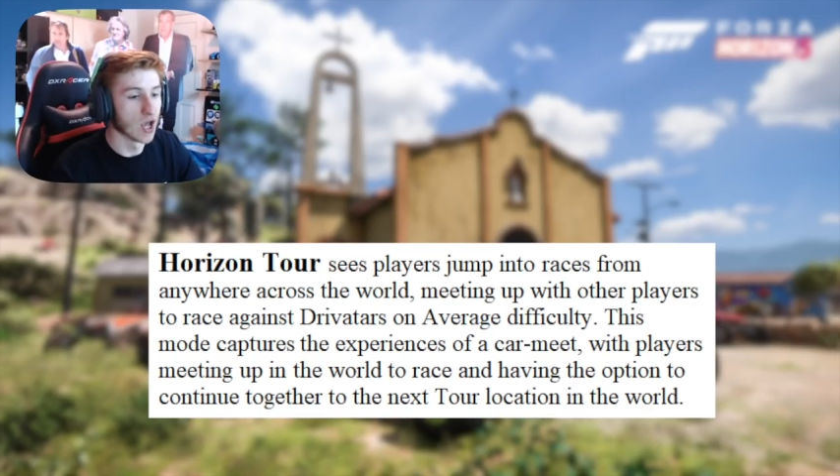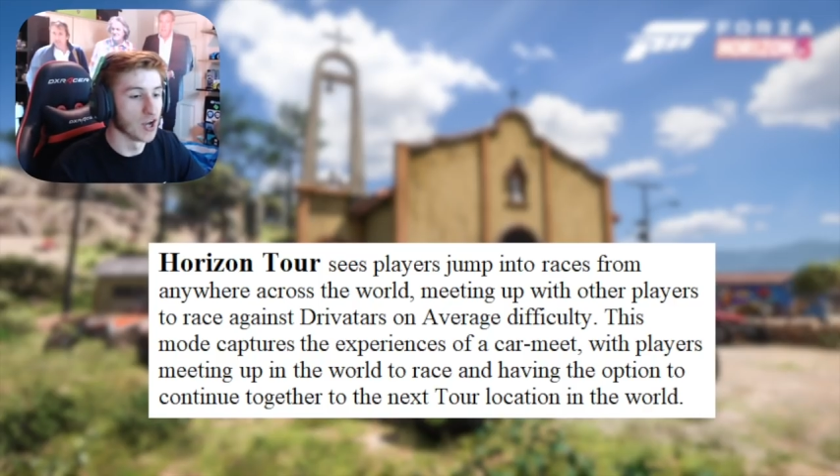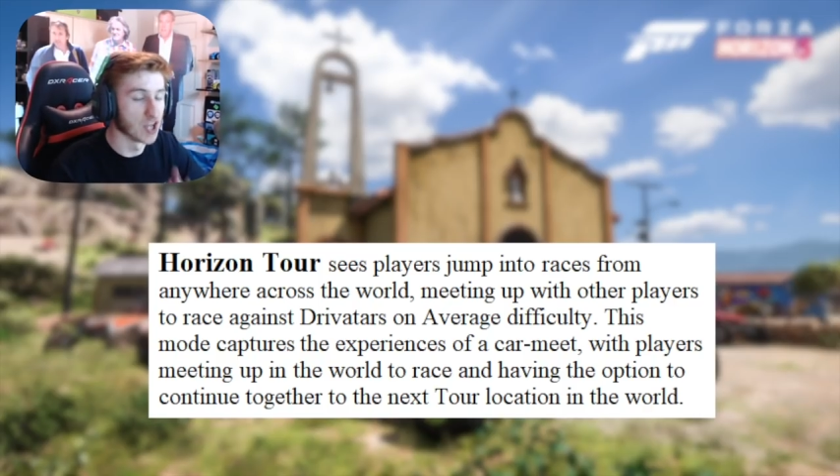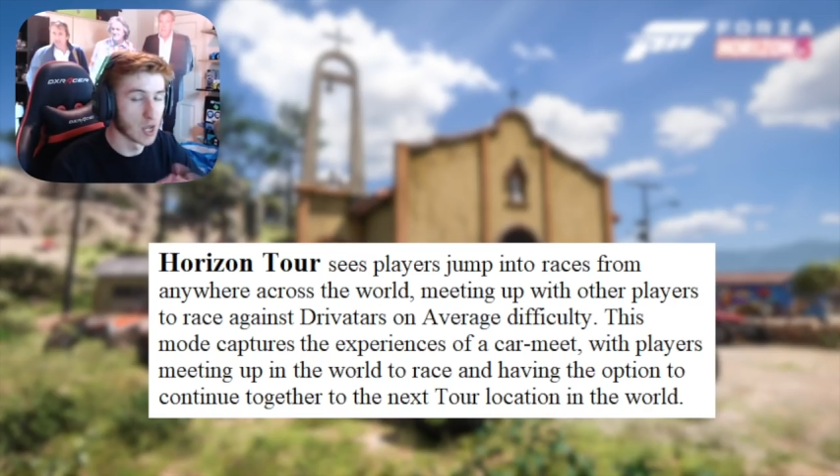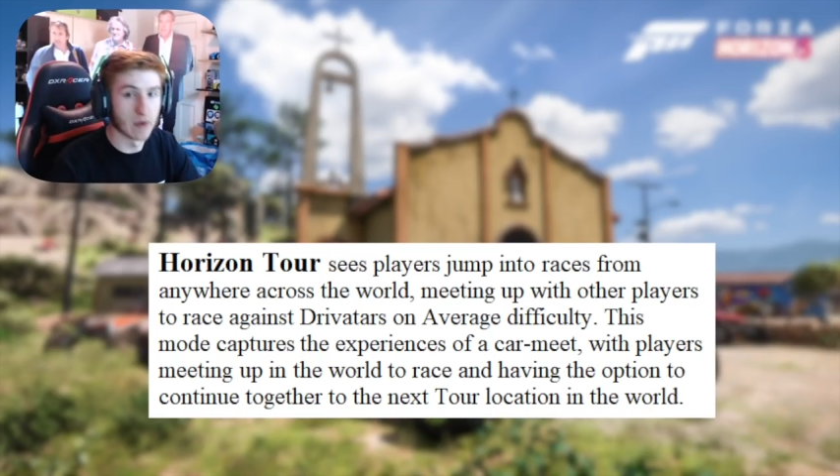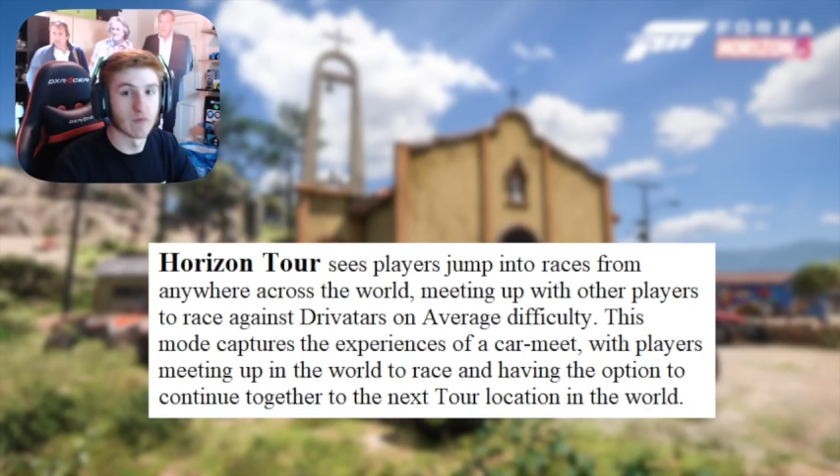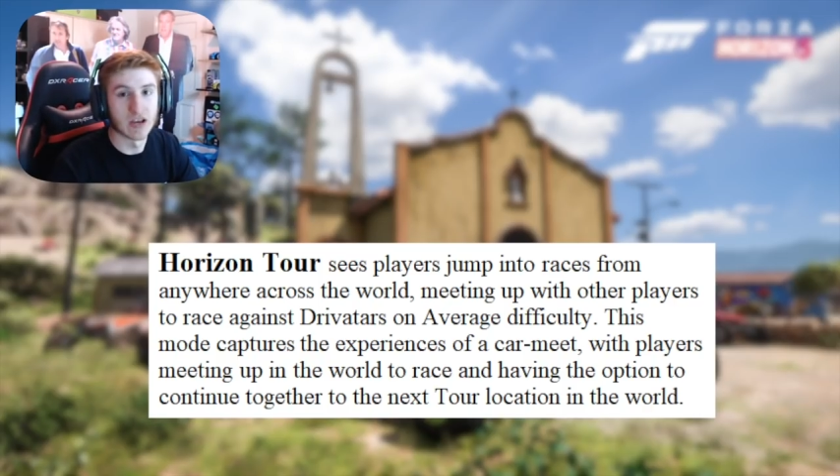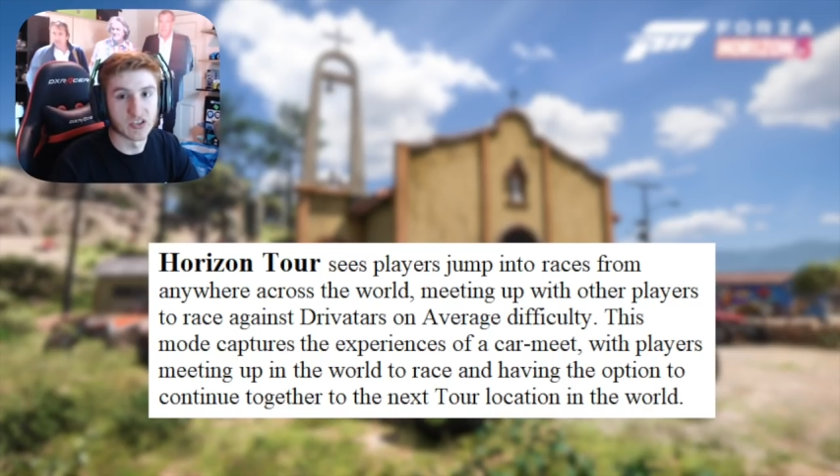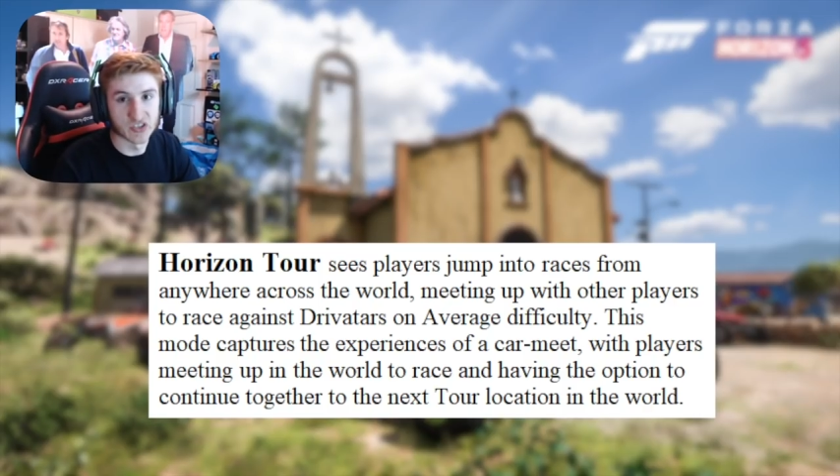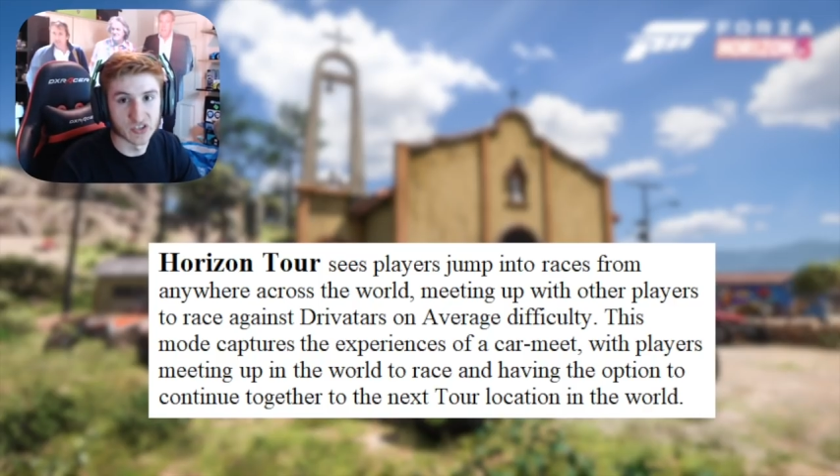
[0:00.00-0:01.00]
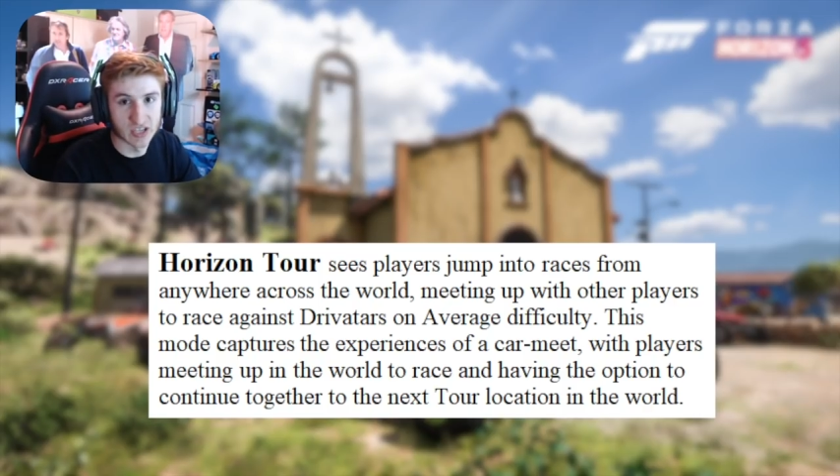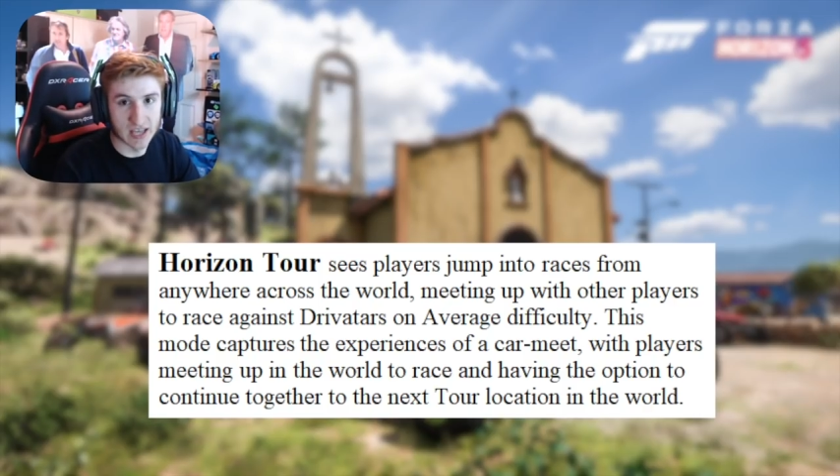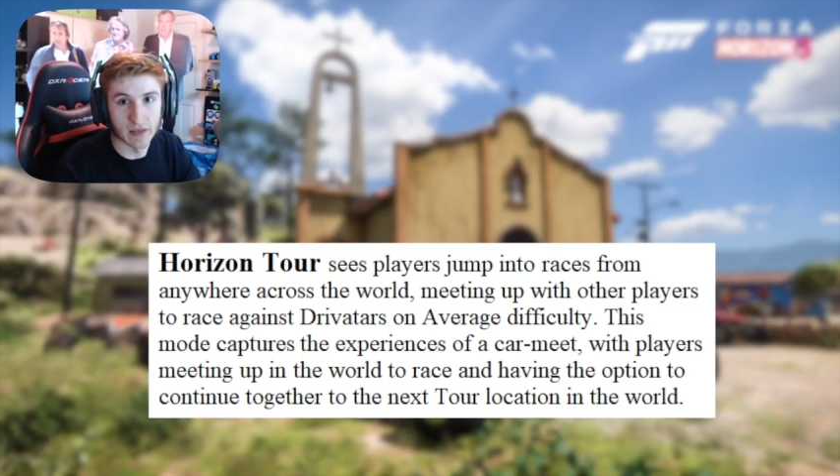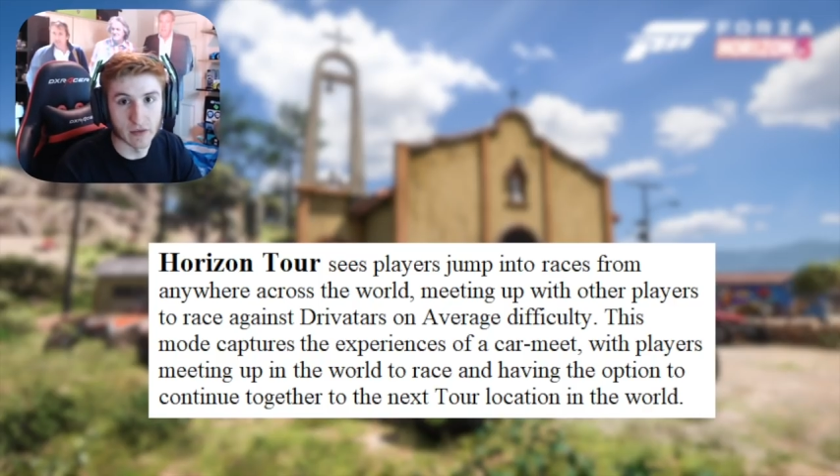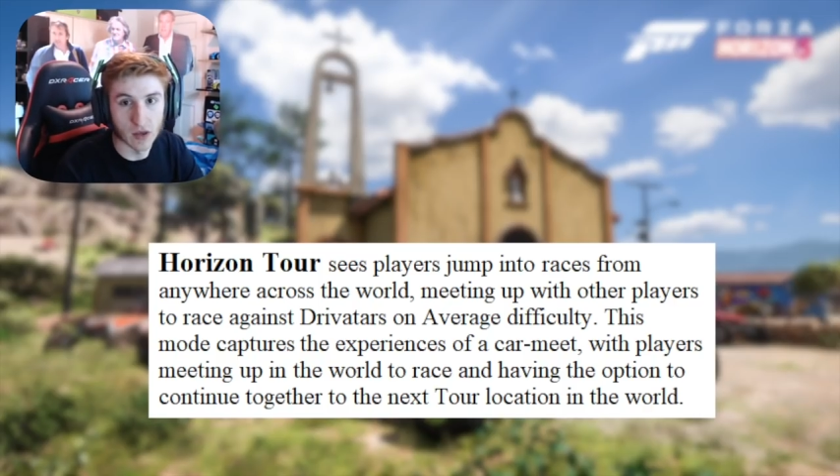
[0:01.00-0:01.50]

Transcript: And you go in races together